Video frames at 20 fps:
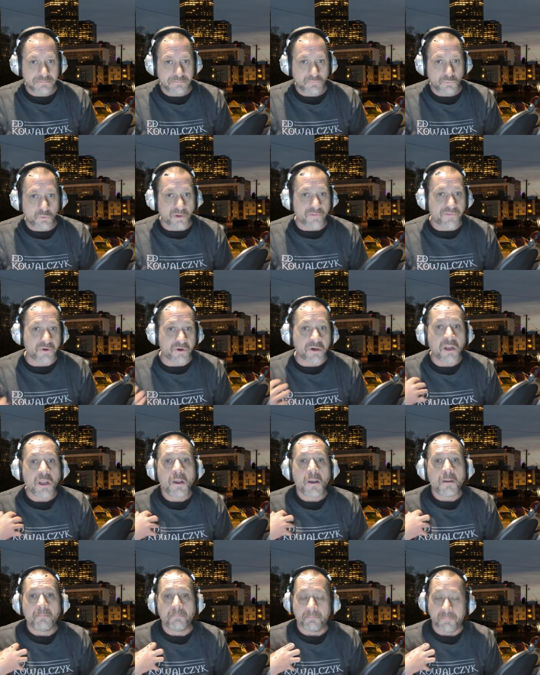Whether
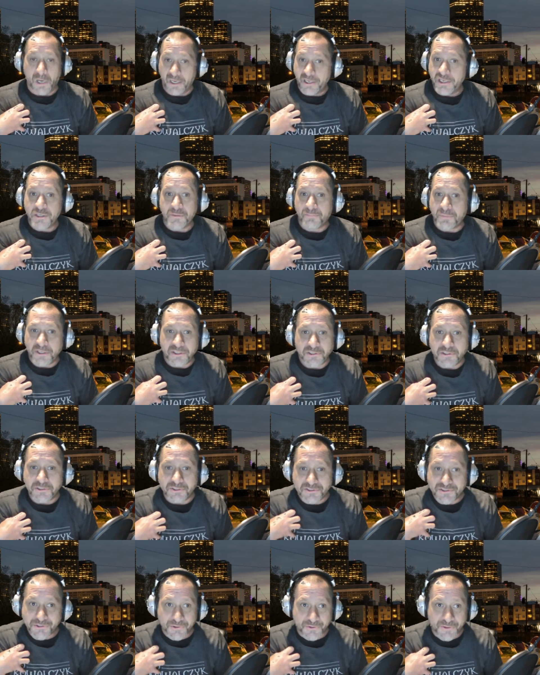my opinion
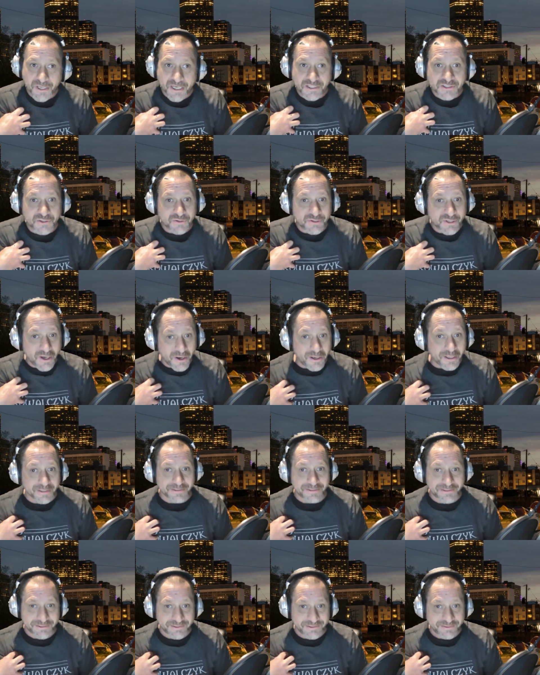is correct or
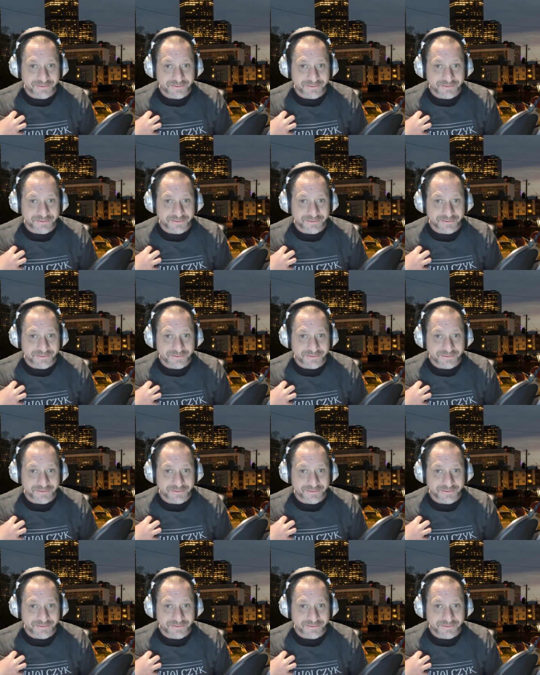not.